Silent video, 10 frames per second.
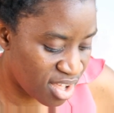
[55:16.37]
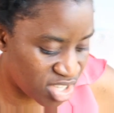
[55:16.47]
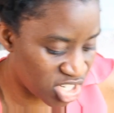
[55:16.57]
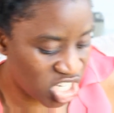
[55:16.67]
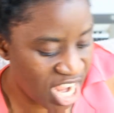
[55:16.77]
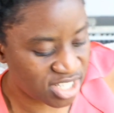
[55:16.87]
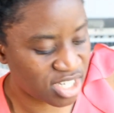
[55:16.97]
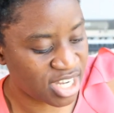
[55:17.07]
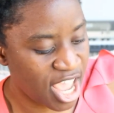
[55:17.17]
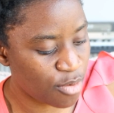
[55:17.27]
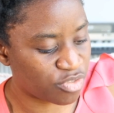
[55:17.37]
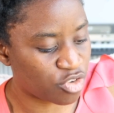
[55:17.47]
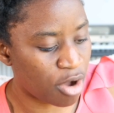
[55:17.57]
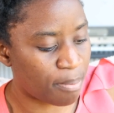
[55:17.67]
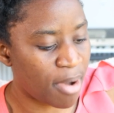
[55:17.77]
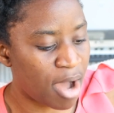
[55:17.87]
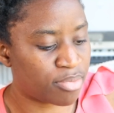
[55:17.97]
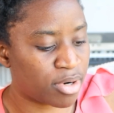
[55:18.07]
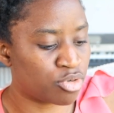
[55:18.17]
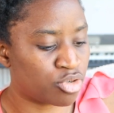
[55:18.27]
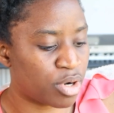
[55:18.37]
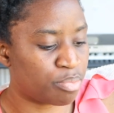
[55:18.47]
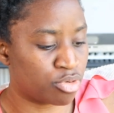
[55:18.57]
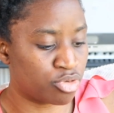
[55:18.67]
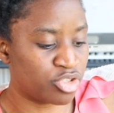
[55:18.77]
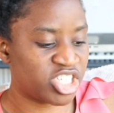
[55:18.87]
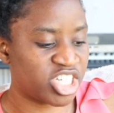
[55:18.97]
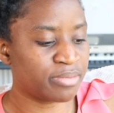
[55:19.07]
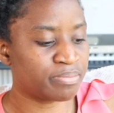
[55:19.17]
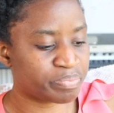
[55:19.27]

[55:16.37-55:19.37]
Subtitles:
the chat today. We've got Barbara Burunji,